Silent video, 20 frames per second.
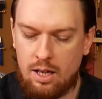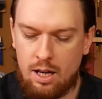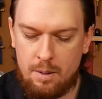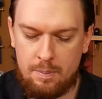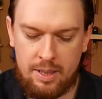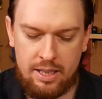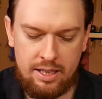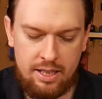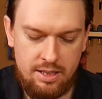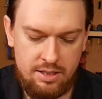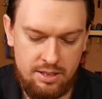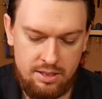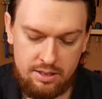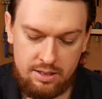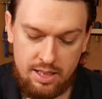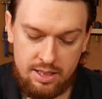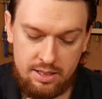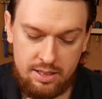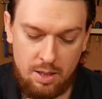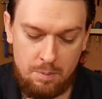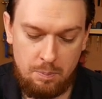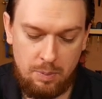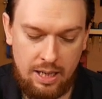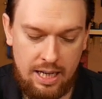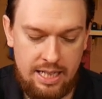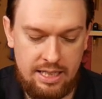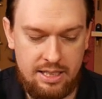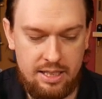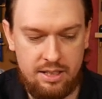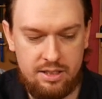I mean, there's there's some
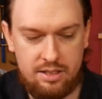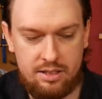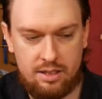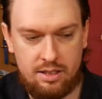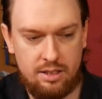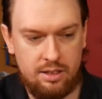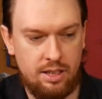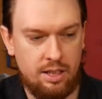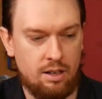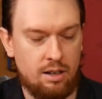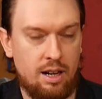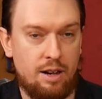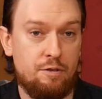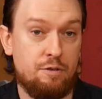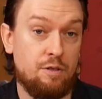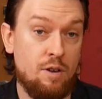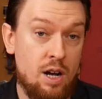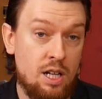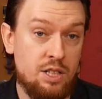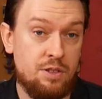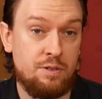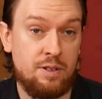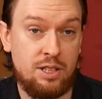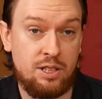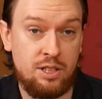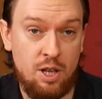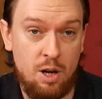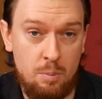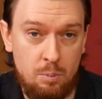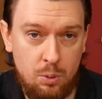places, you know, like France, for
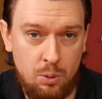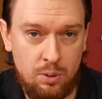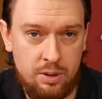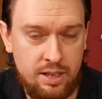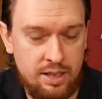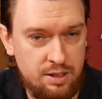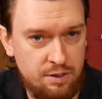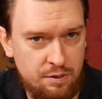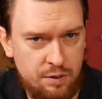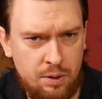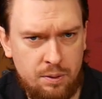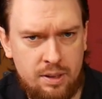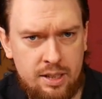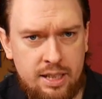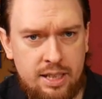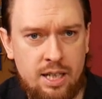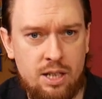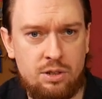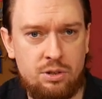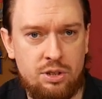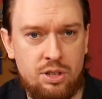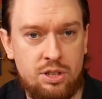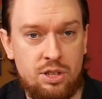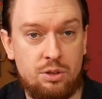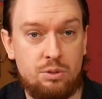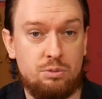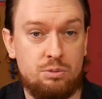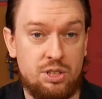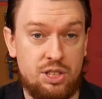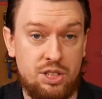example, and there's a few other countries
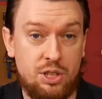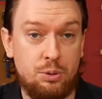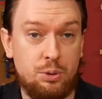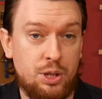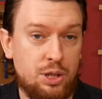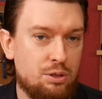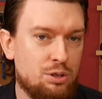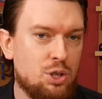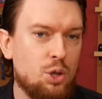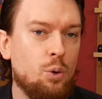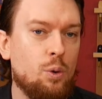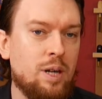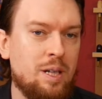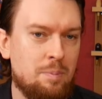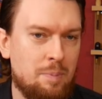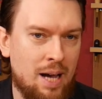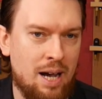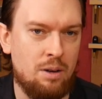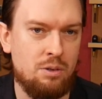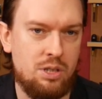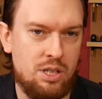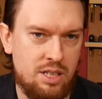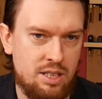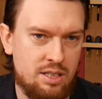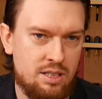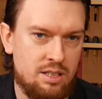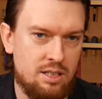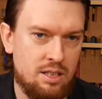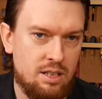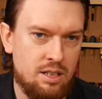that still use coin
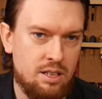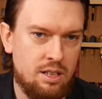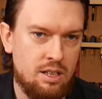pouches